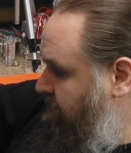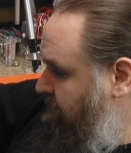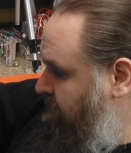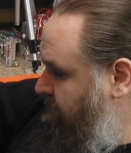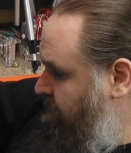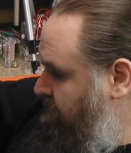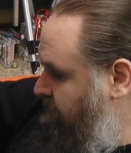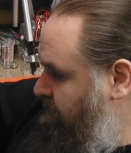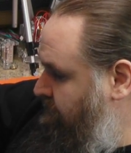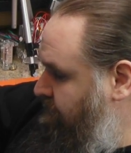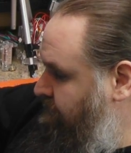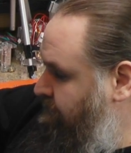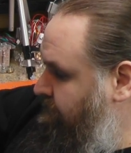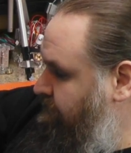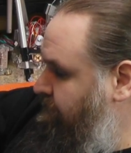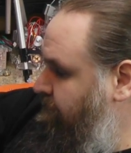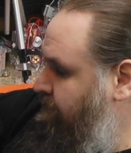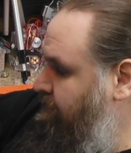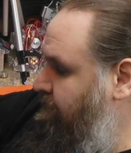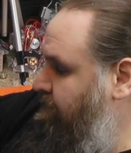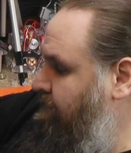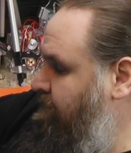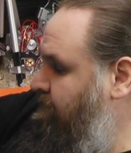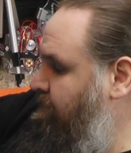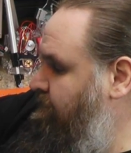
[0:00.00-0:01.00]

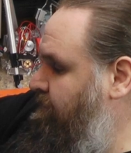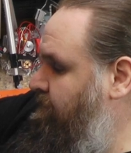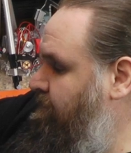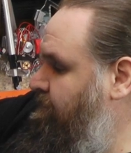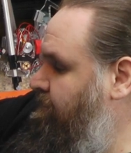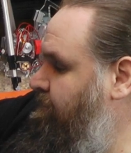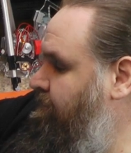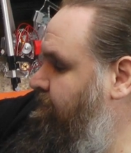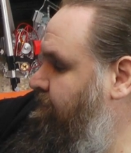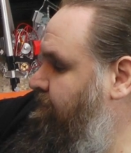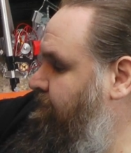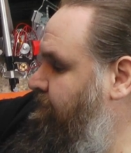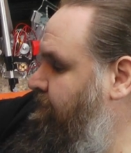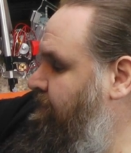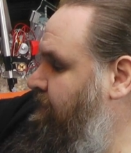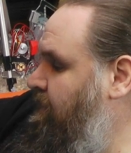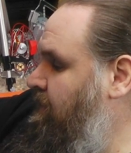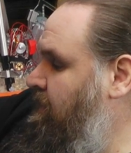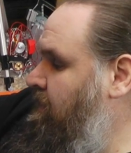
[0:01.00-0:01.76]
[no speech]